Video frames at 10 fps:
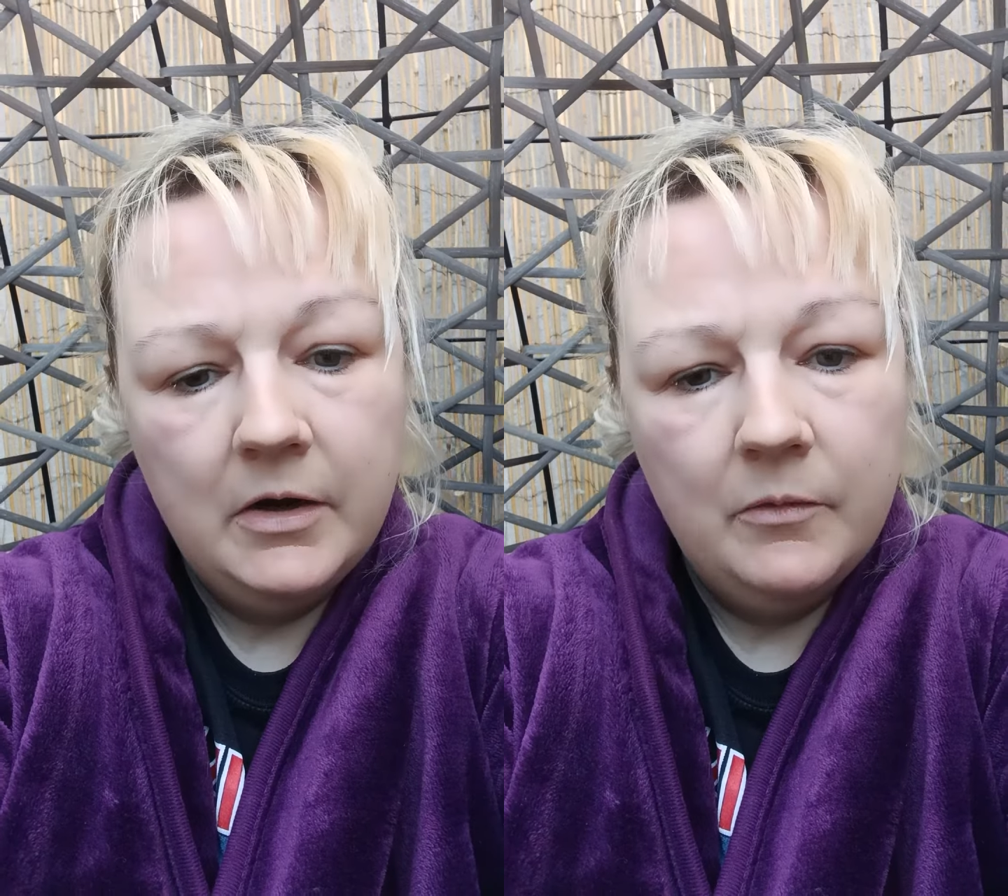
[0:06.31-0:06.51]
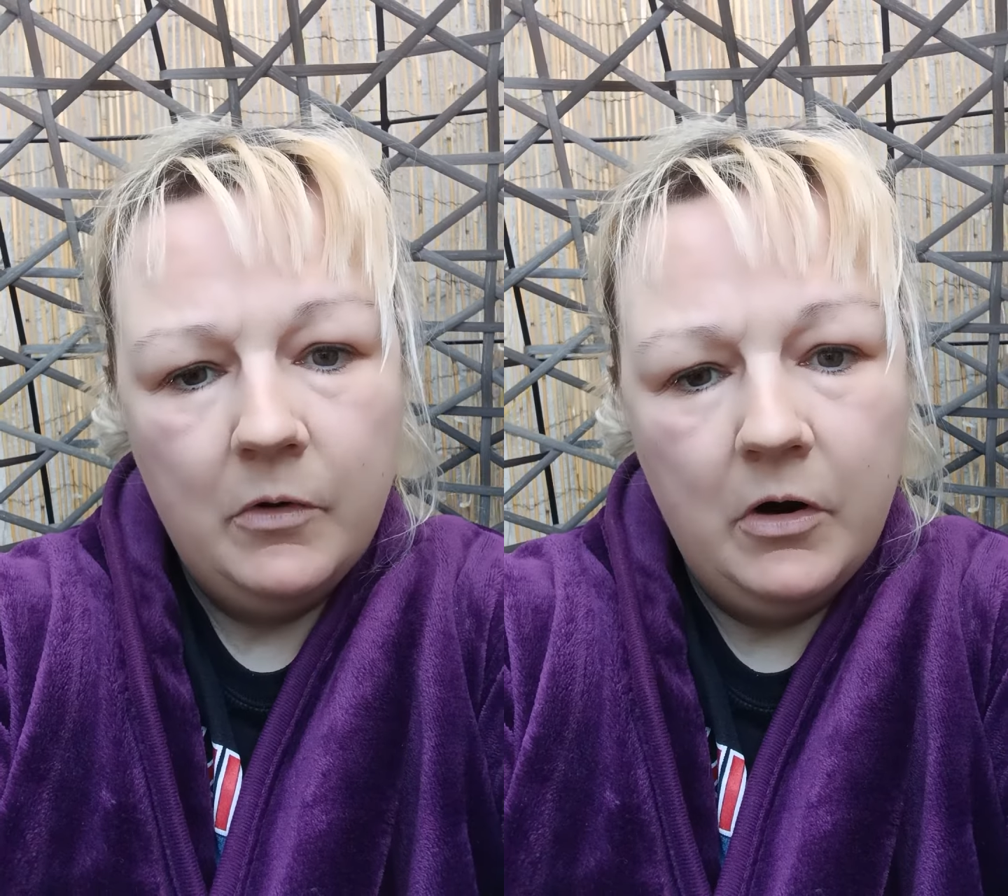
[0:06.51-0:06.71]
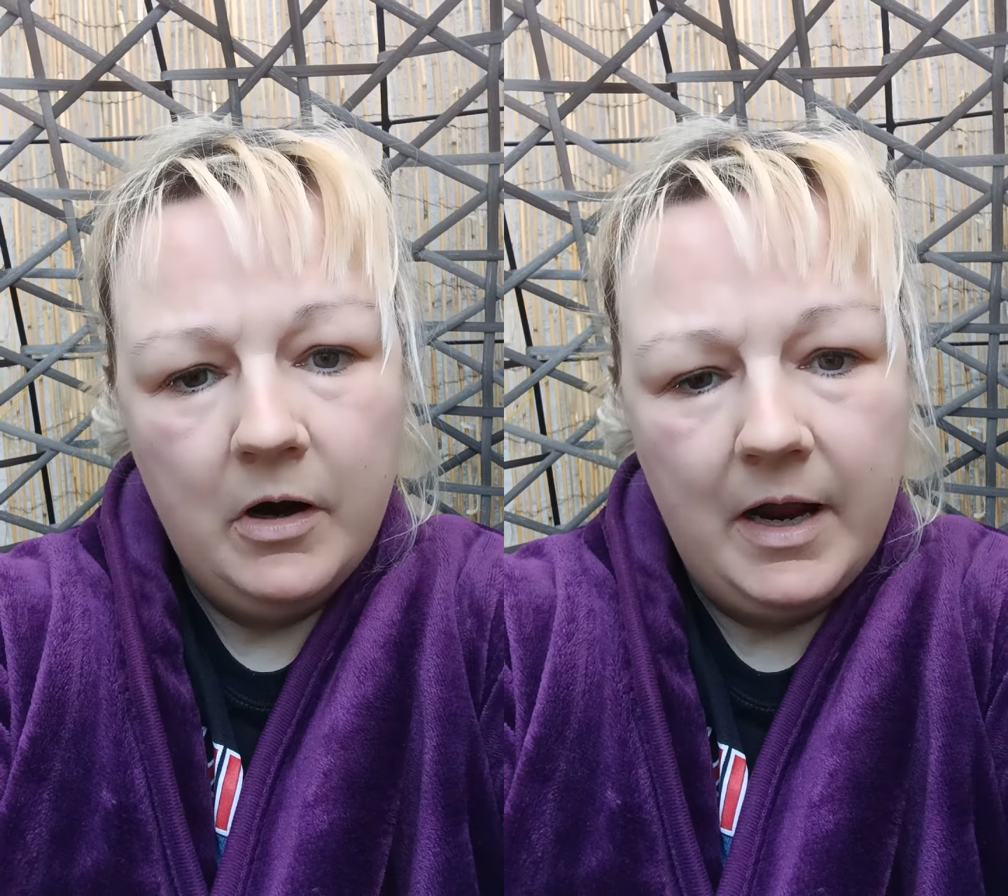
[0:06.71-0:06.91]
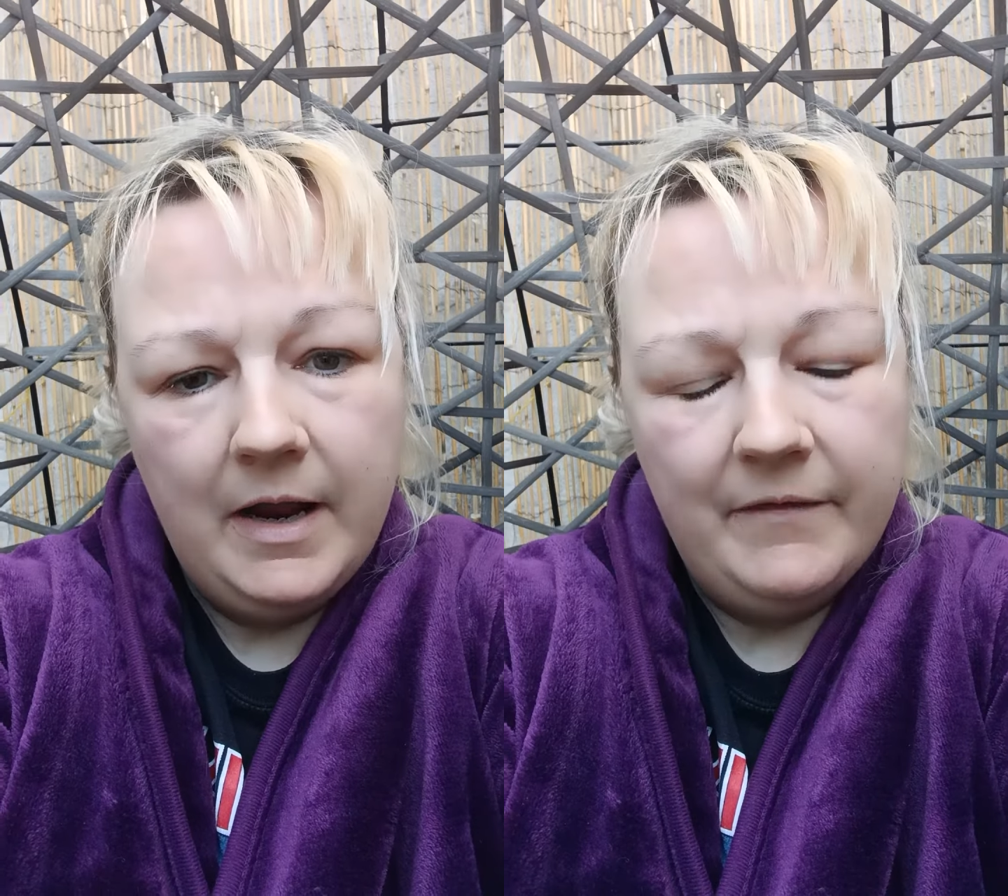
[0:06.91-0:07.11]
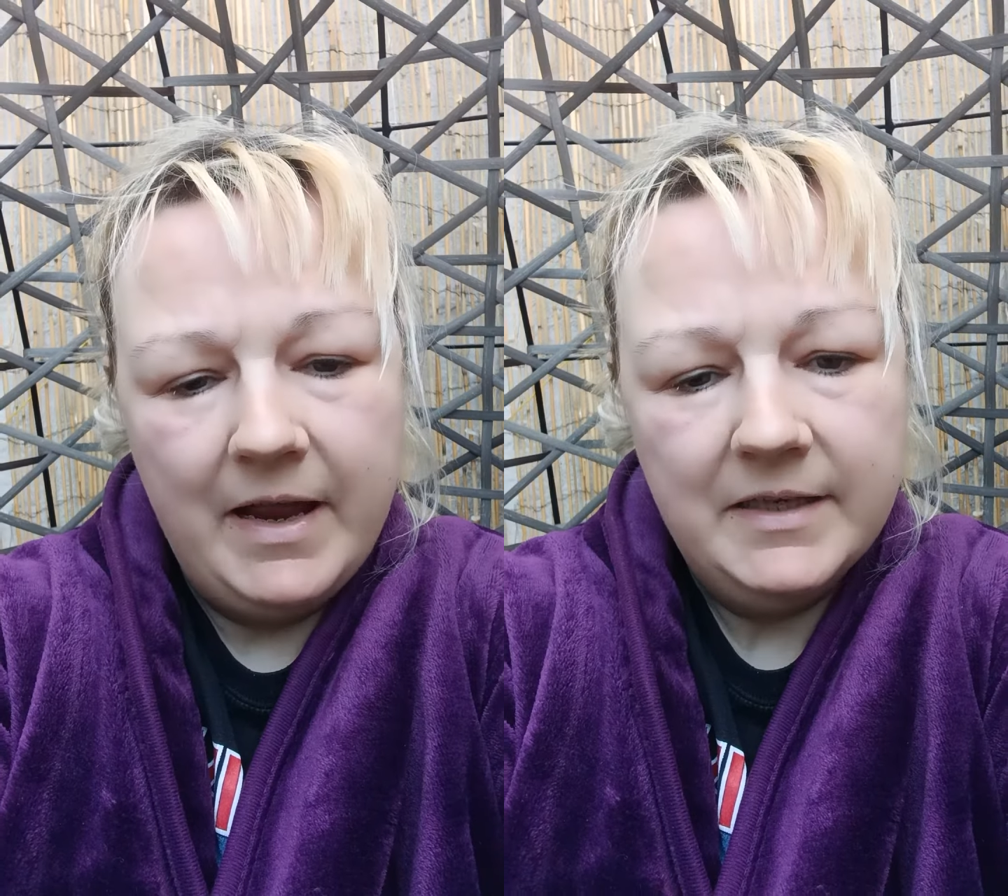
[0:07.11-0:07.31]
where I've
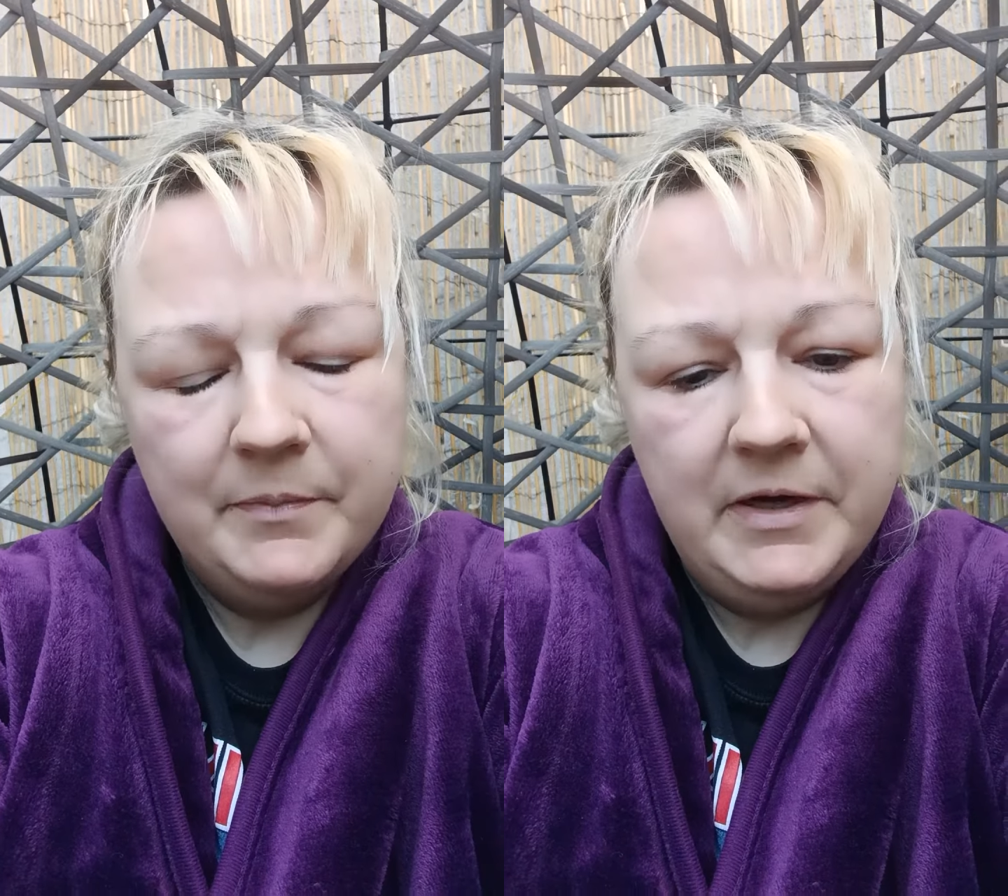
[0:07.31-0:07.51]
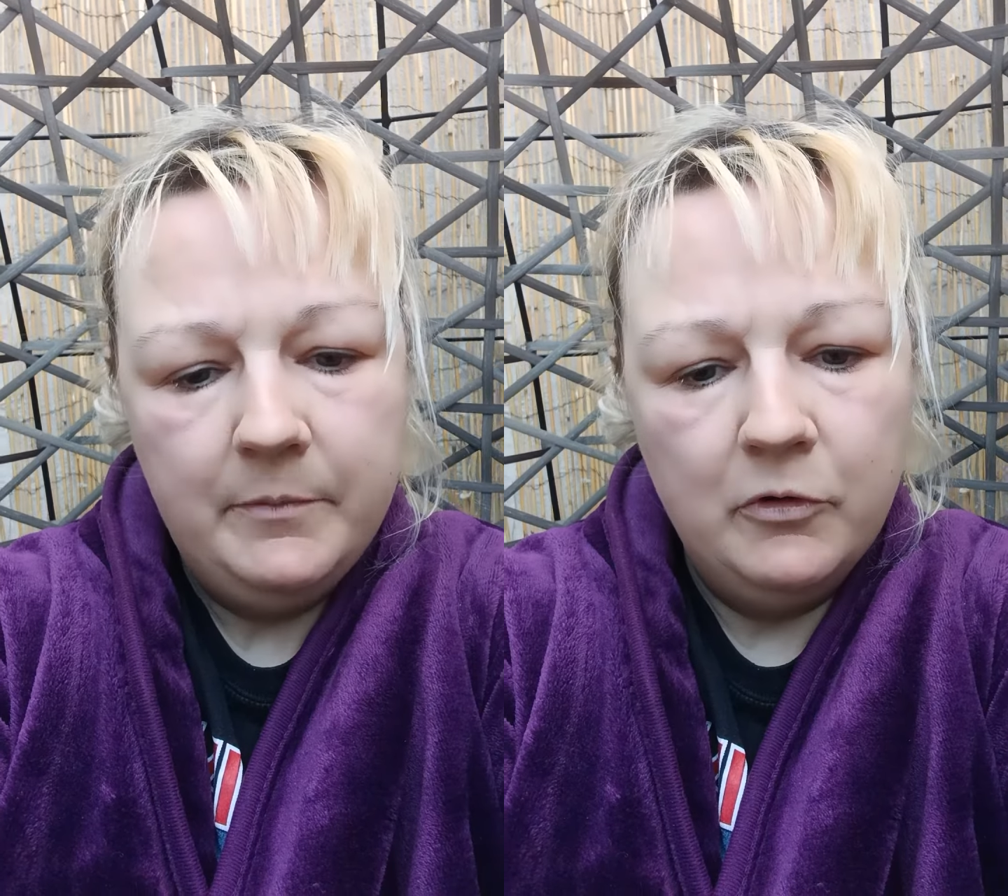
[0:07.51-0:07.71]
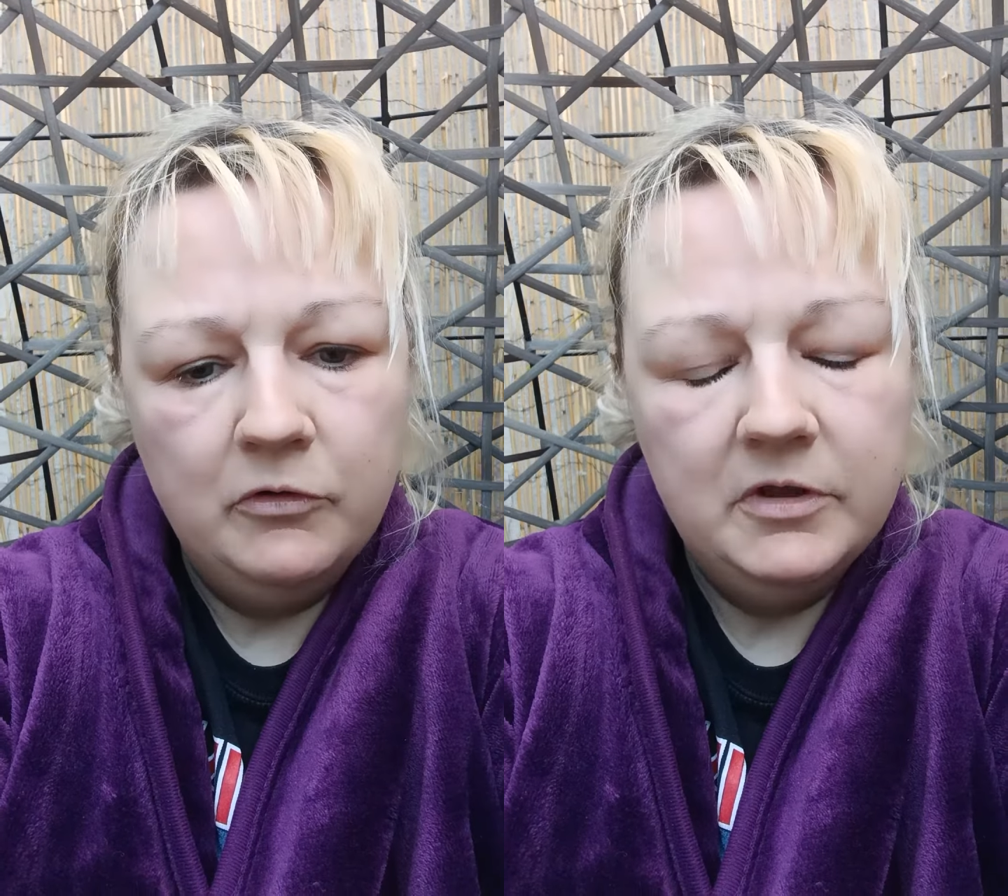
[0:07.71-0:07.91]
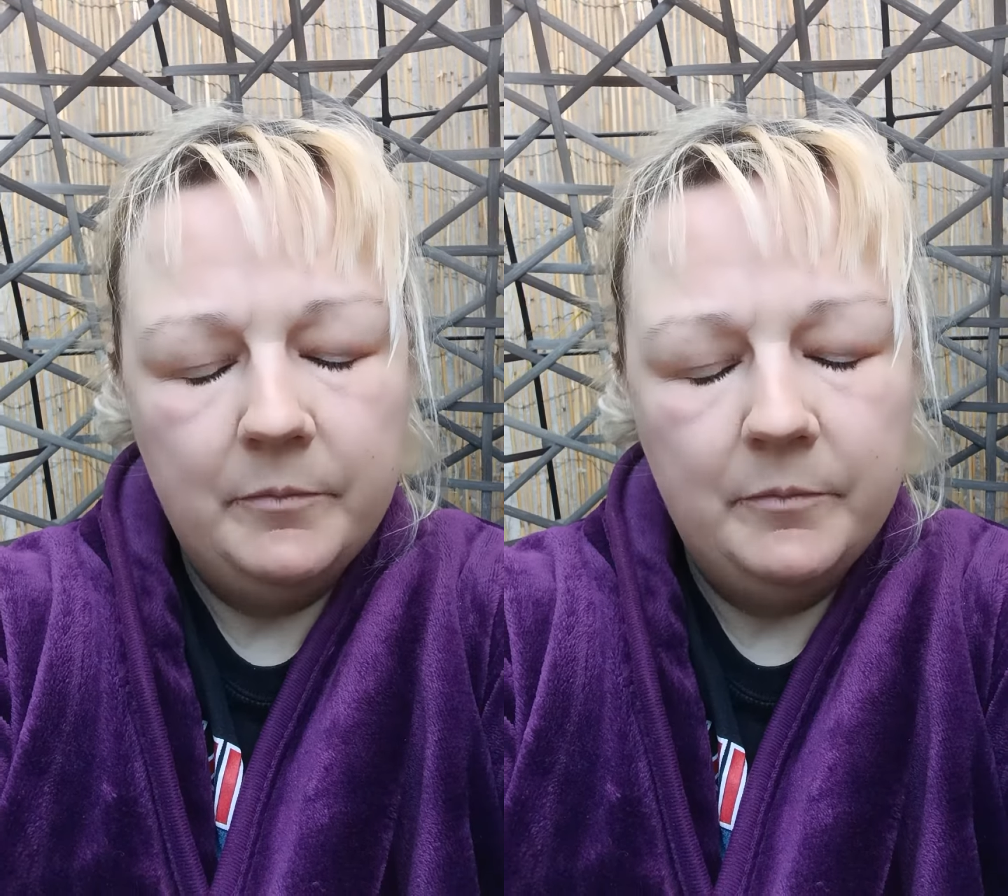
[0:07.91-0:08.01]
asked people to